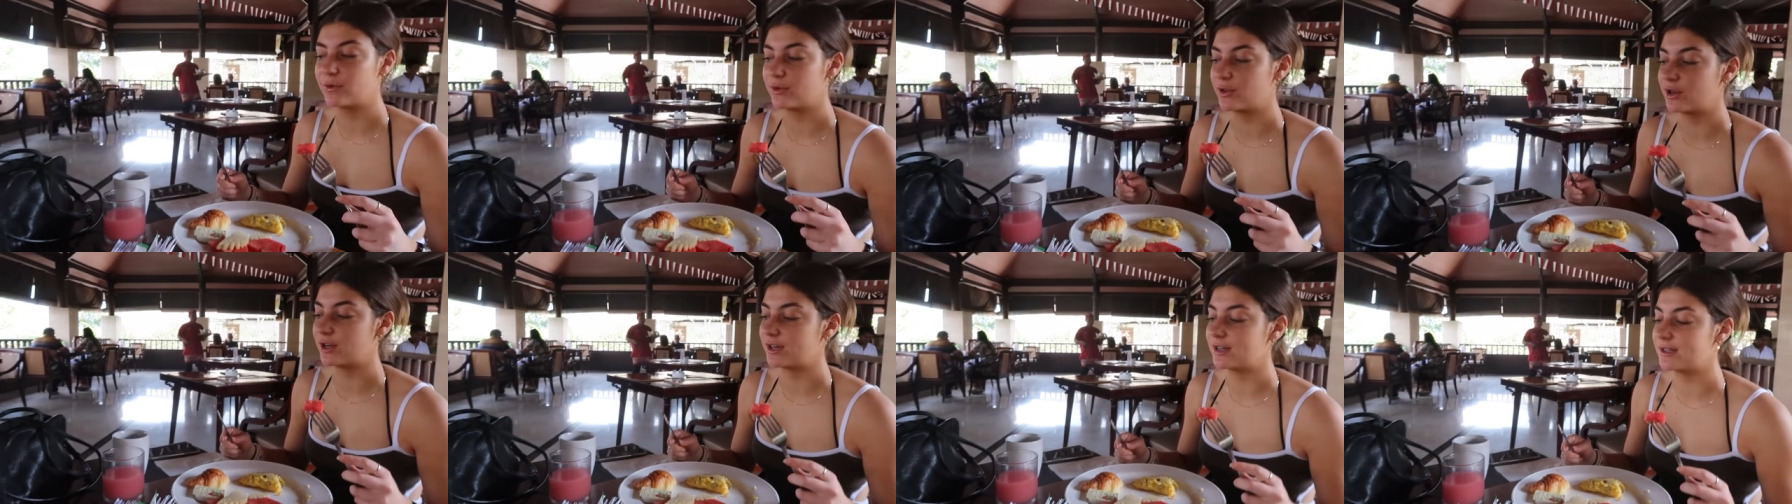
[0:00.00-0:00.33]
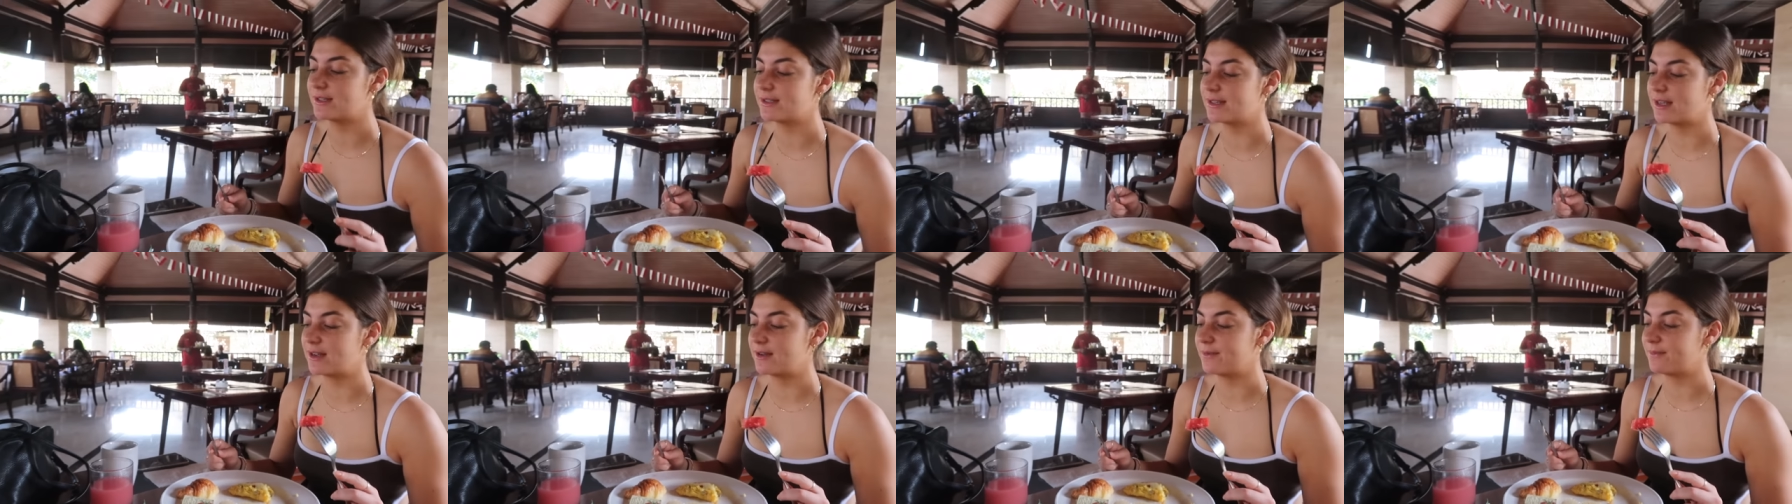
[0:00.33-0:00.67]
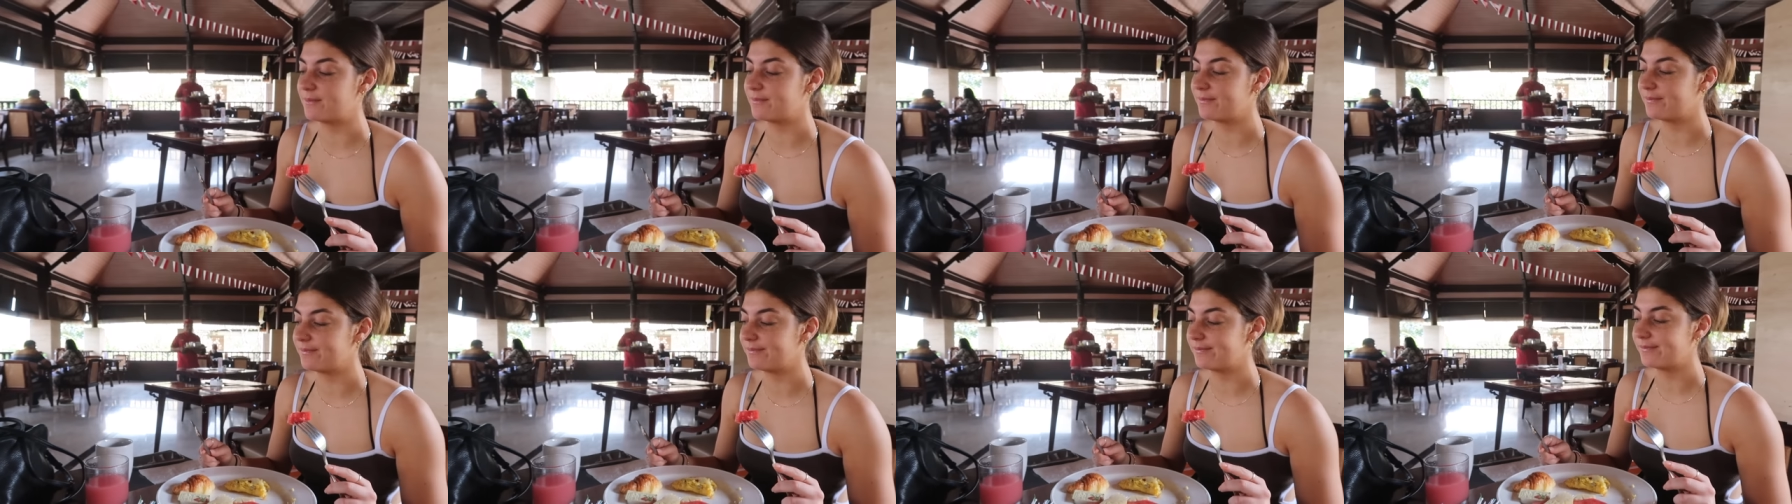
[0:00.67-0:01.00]
for though because
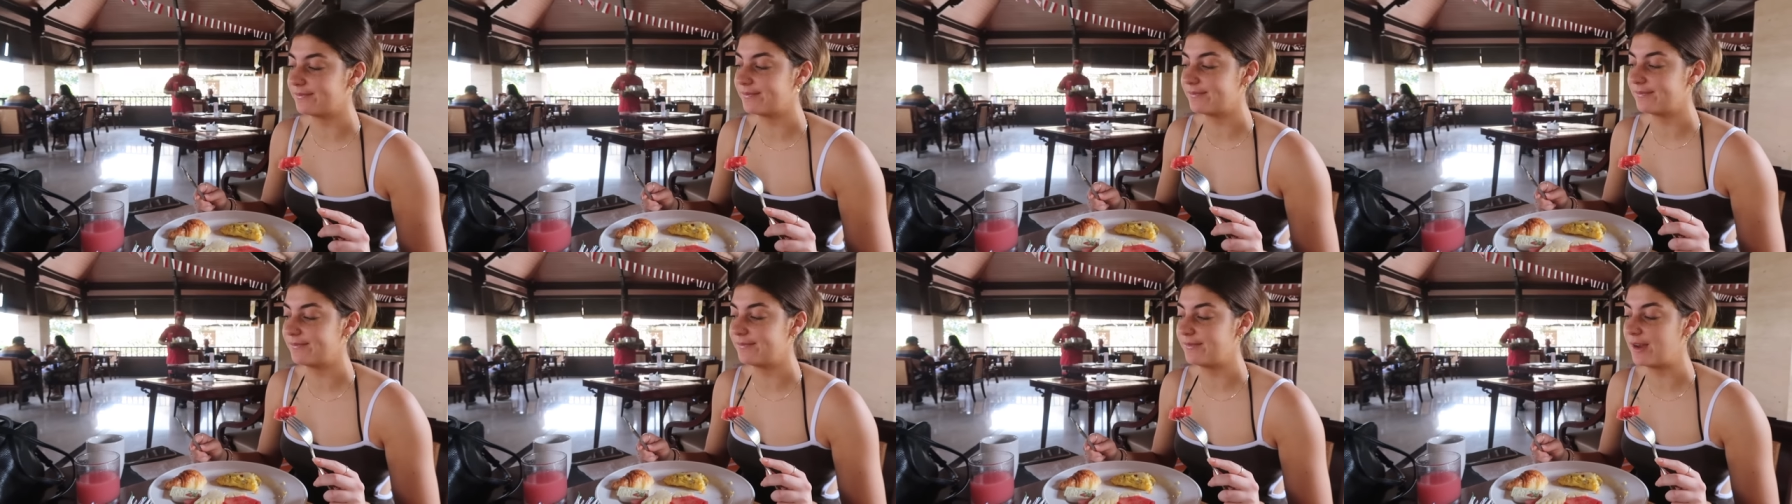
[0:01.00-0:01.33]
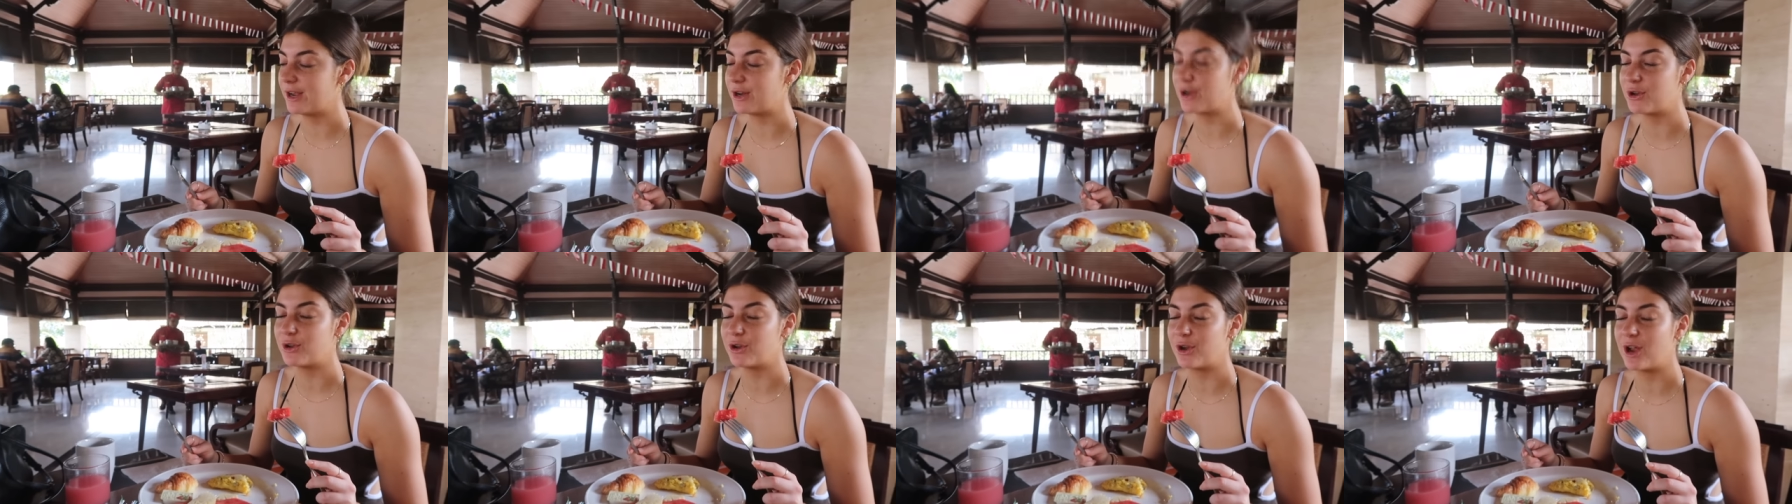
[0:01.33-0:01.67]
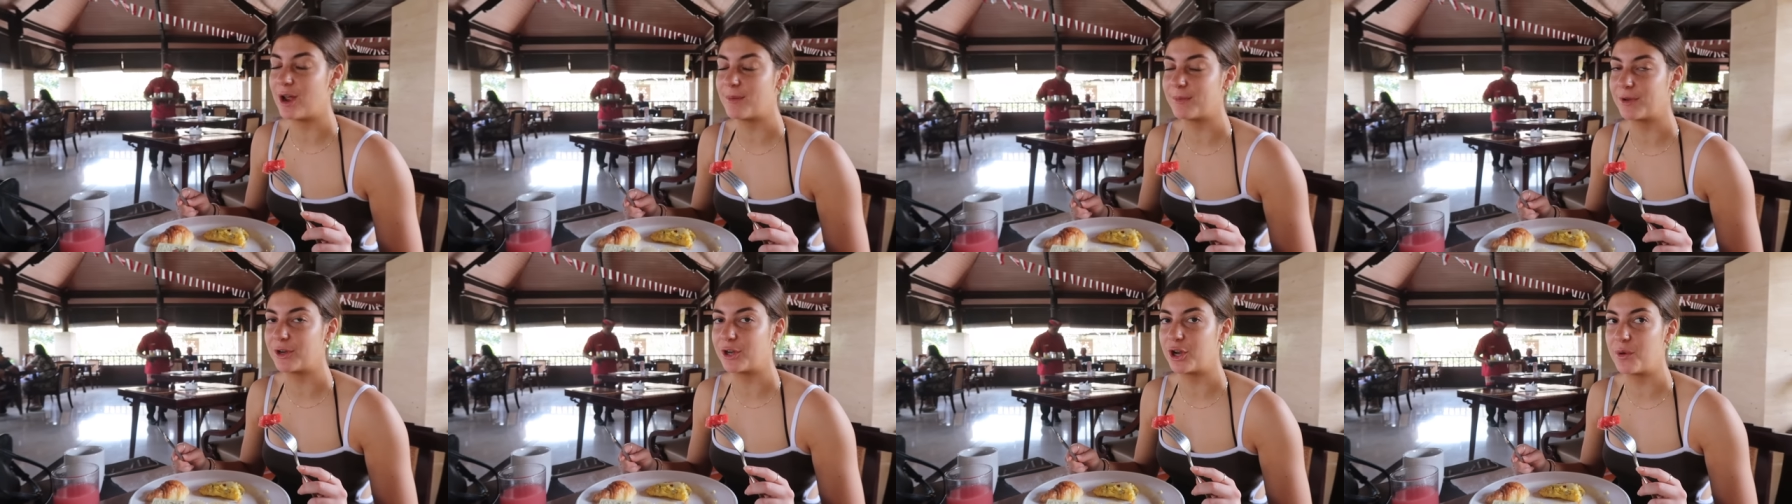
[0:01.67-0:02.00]
I don't know
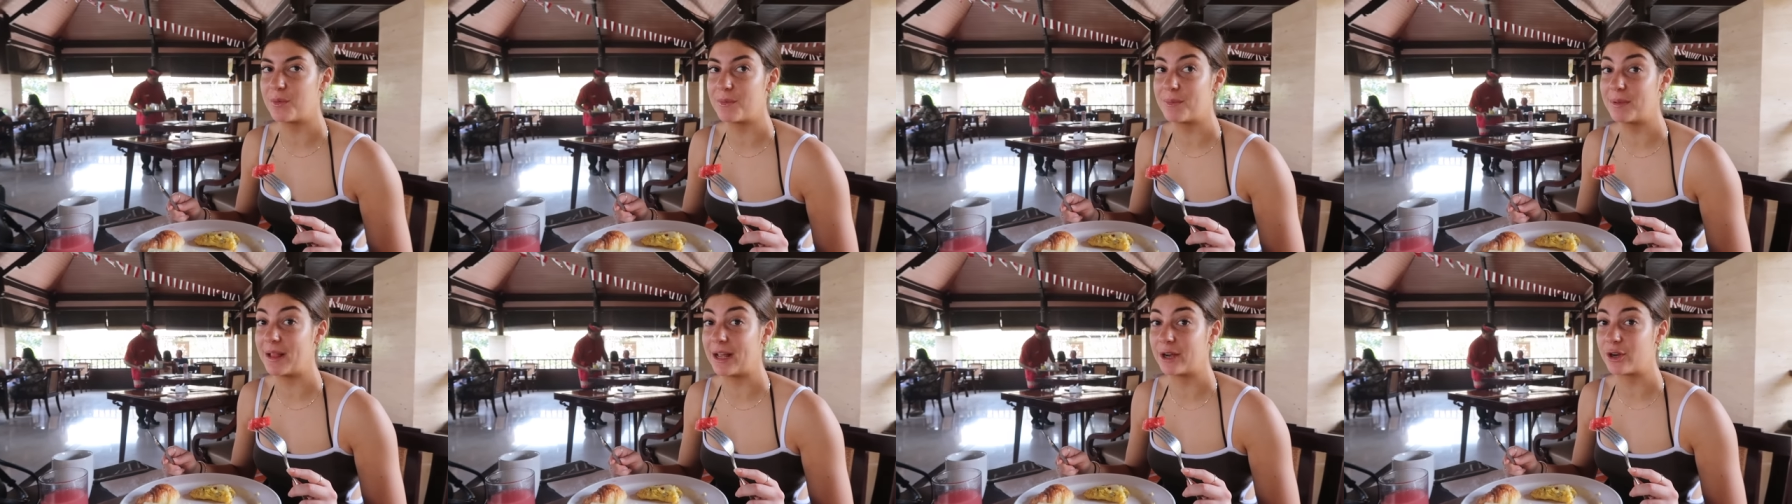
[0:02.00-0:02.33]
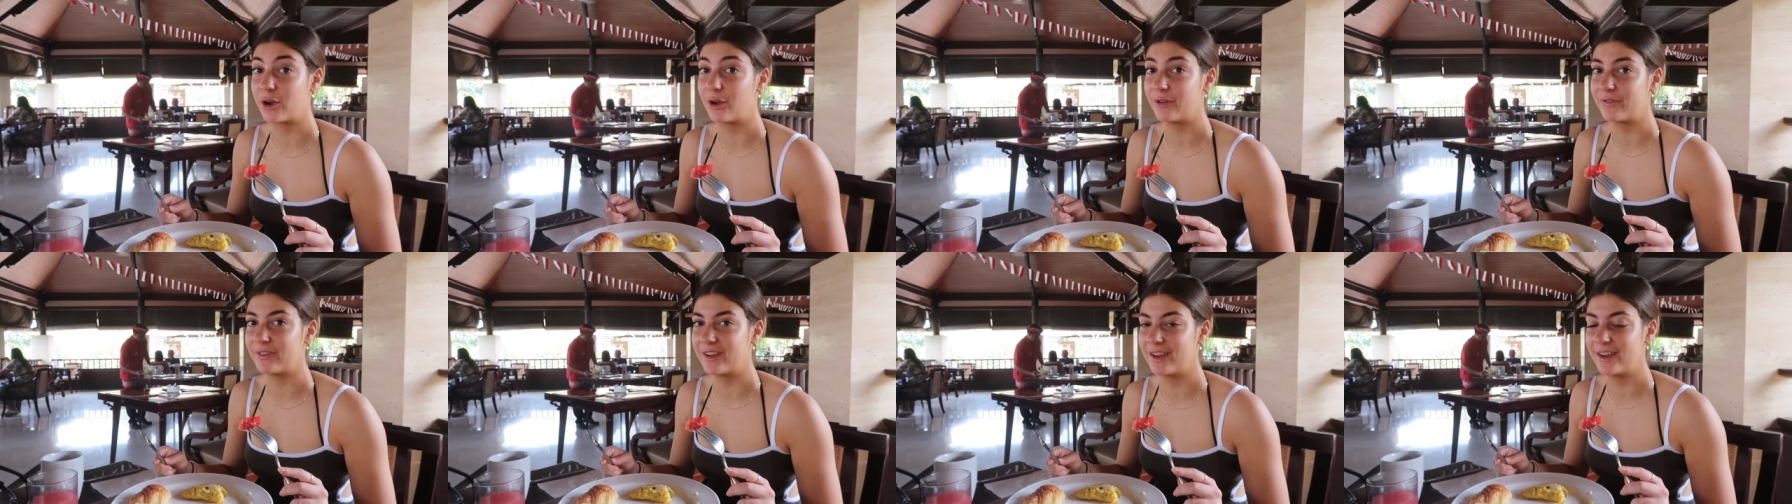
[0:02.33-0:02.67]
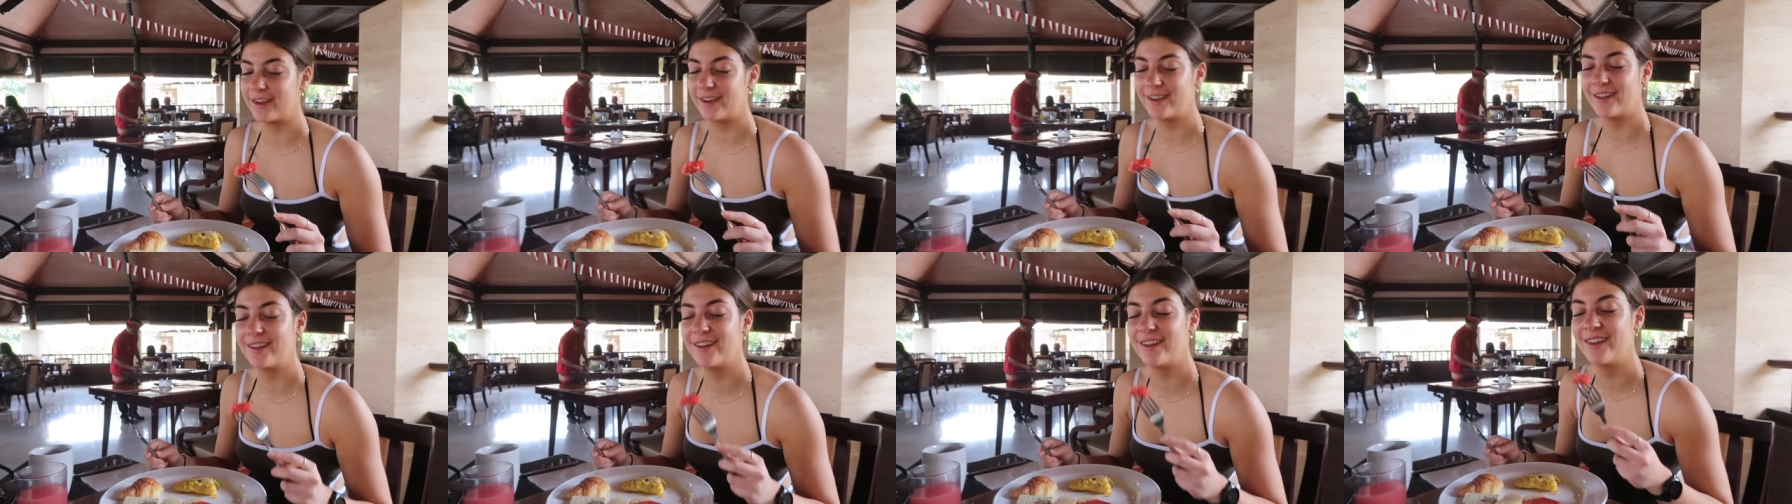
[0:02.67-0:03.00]
how I'm gonna go
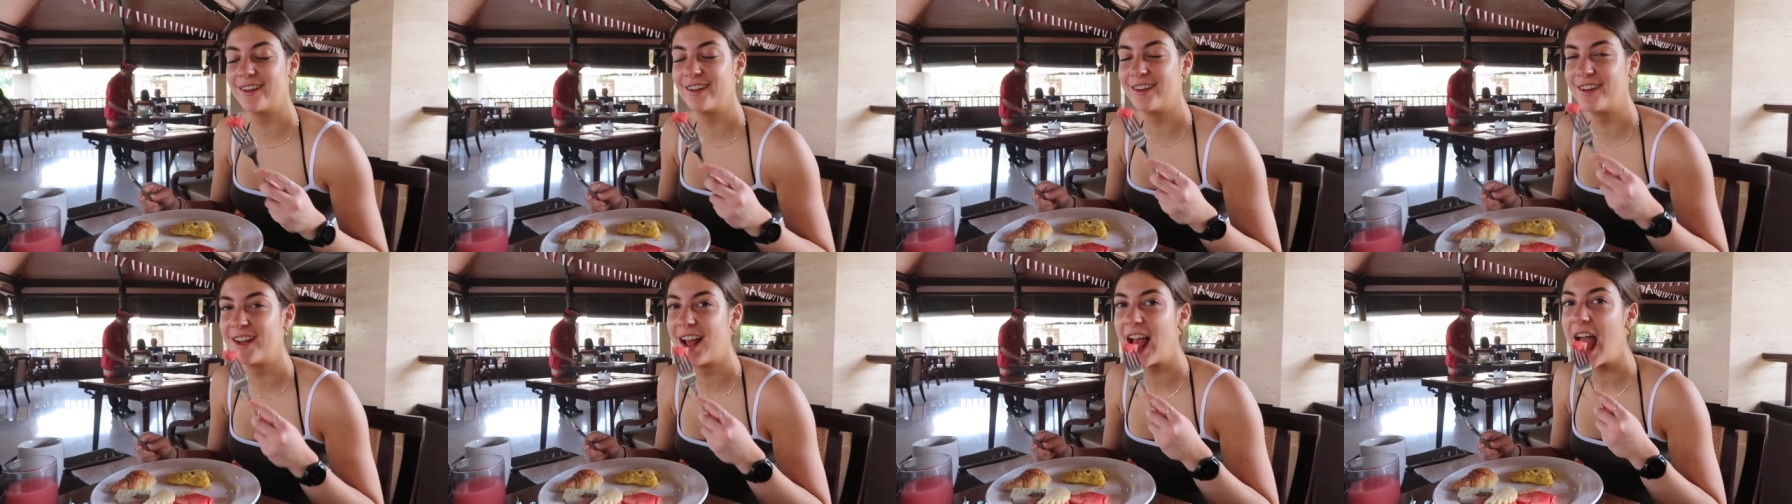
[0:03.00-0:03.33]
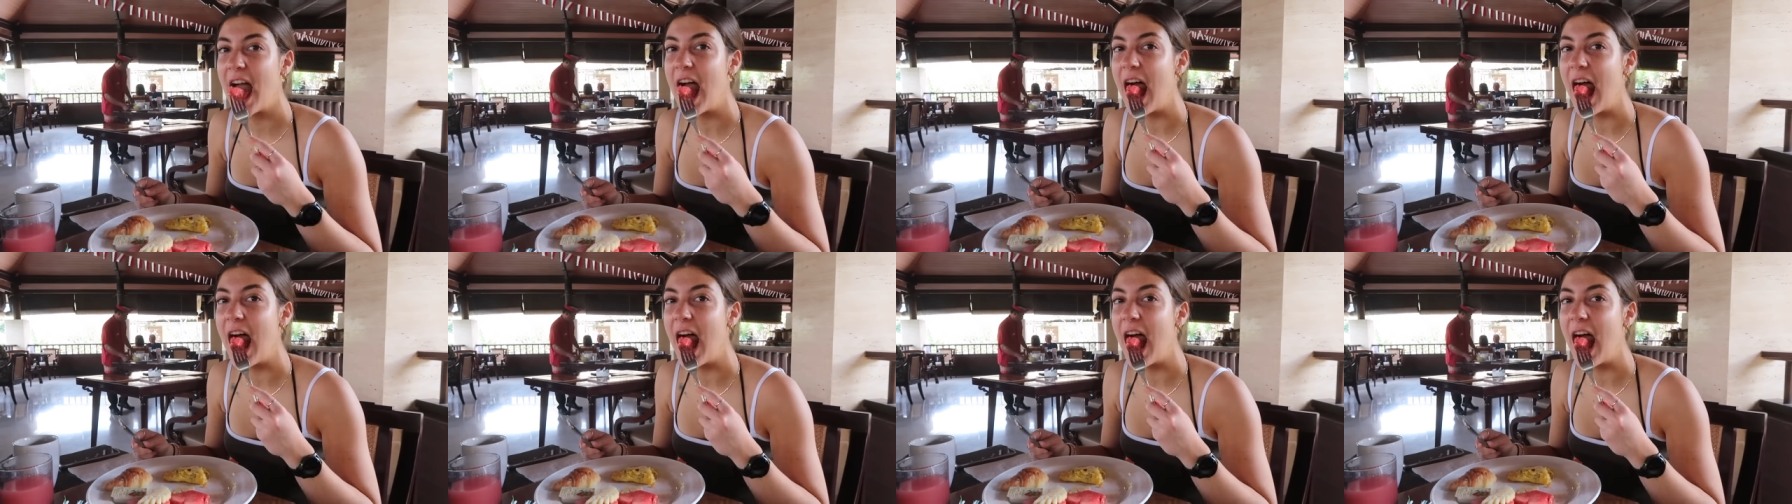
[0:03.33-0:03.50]
with water.